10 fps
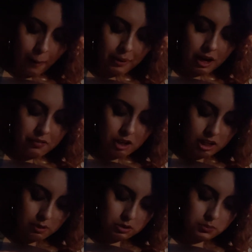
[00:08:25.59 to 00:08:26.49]
But I feel like
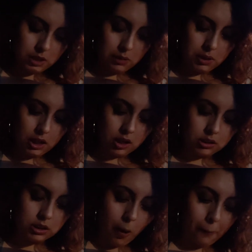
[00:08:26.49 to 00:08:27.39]
he was mean
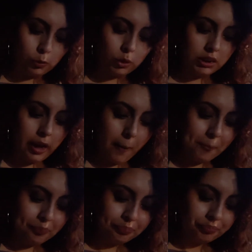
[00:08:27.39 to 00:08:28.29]
because one day
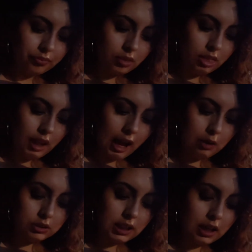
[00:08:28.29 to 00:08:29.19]
I
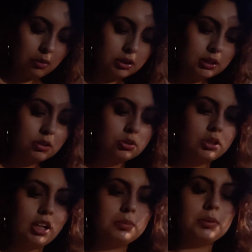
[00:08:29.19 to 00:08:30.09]
was like, I want to go to your
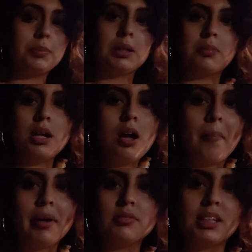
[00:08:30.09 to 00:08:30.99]
house, but pick me up,
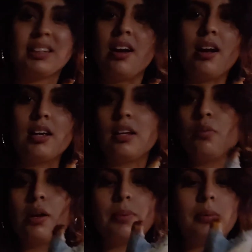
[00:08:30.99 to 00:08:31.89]
and he was like, nah, he didn't
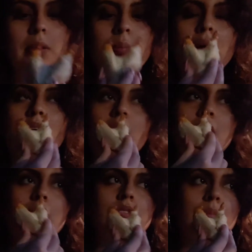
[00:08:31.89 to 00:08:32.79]
want to pick me up.
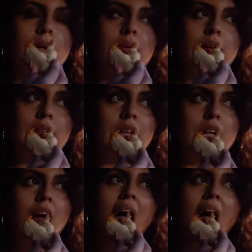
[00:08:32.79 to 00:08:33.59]
So I'm like, whatever then.